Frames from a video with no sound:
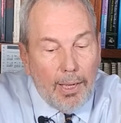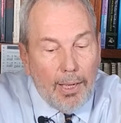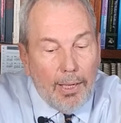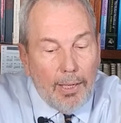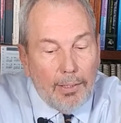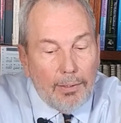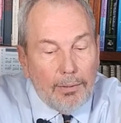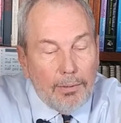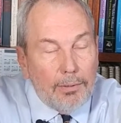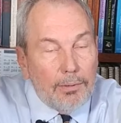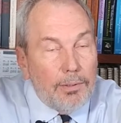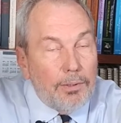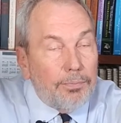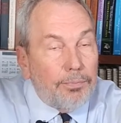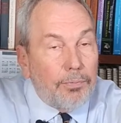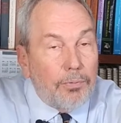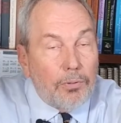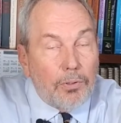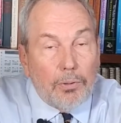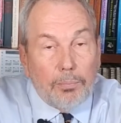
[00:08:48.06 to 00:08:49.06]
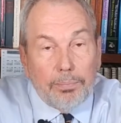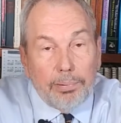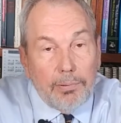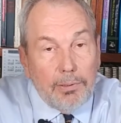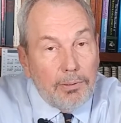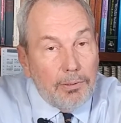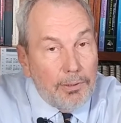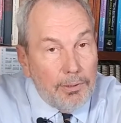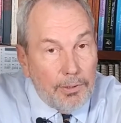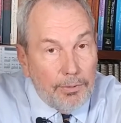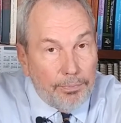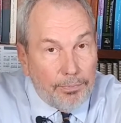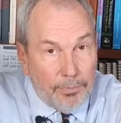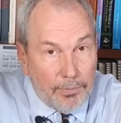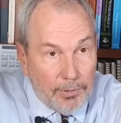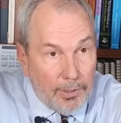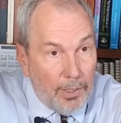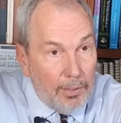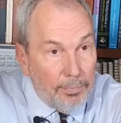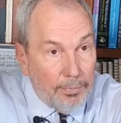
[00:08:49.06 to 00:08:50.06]
add a completely
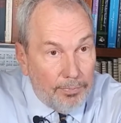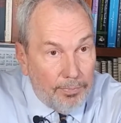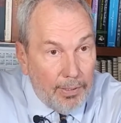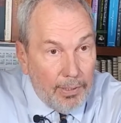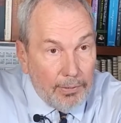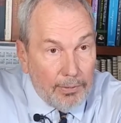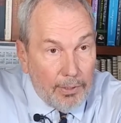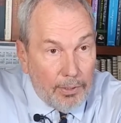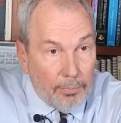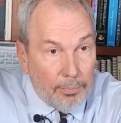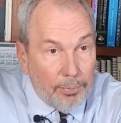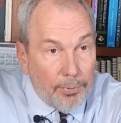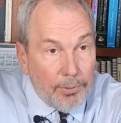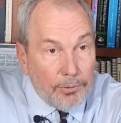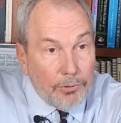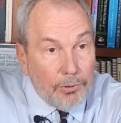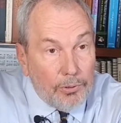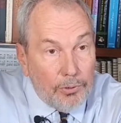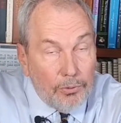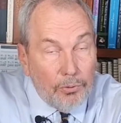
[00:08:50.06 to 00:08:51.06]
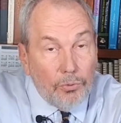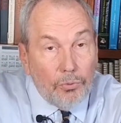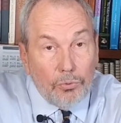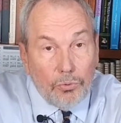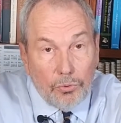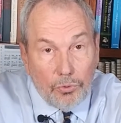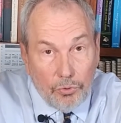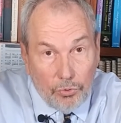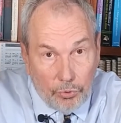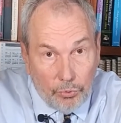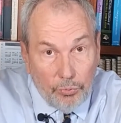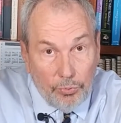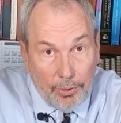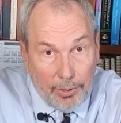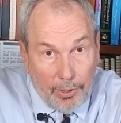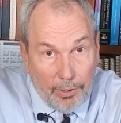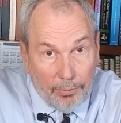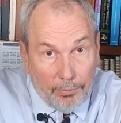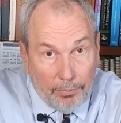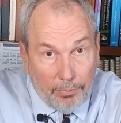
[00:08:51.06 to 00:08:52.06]
different type of antidepressant and use 2
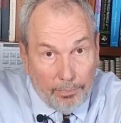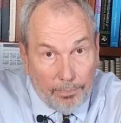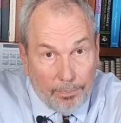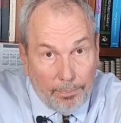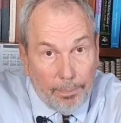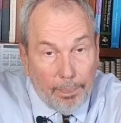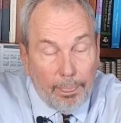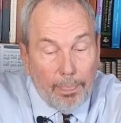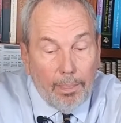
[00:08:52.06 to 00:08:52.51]
together.